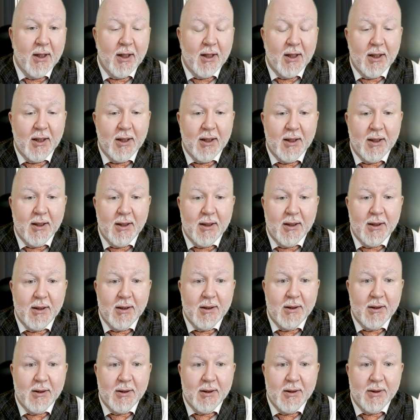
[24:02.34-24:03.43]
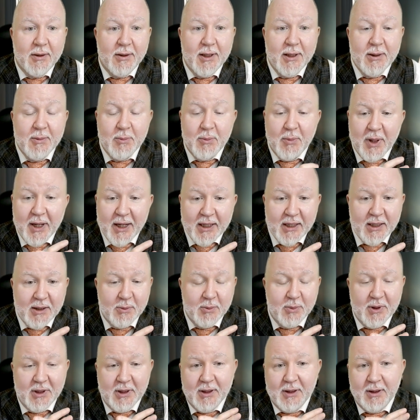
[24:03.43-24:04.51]
there might
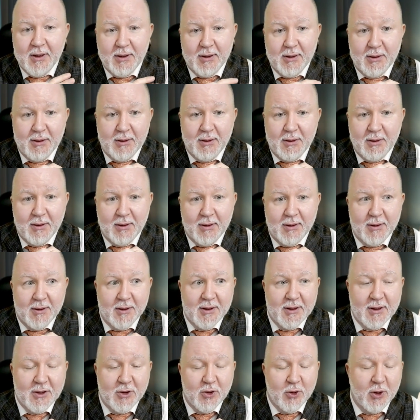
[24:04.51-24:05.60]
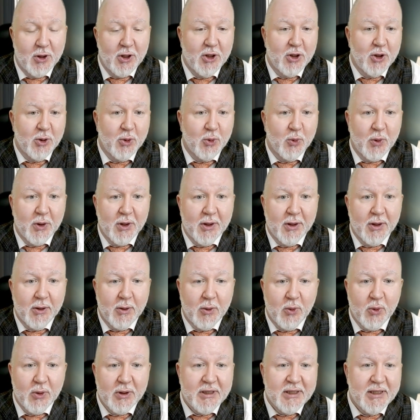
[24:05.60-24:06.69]
be a situation when the
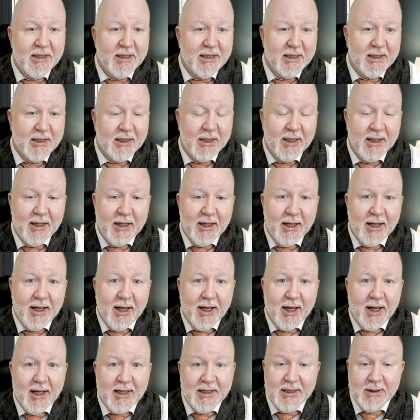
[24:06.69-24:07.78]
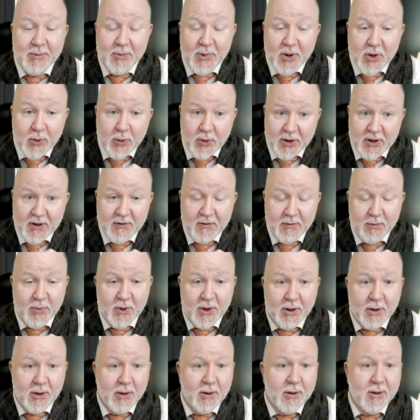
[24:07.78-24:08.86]
court sees it as abusive,
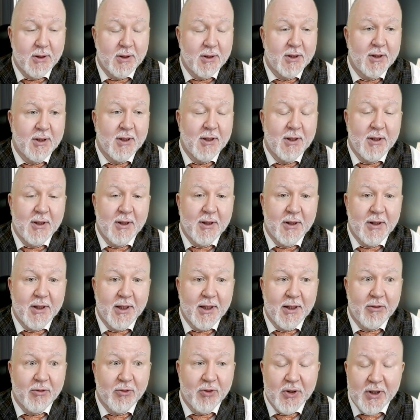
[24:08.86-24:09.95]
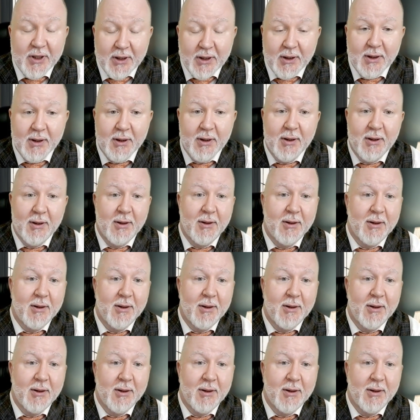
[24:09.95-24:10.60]
because the real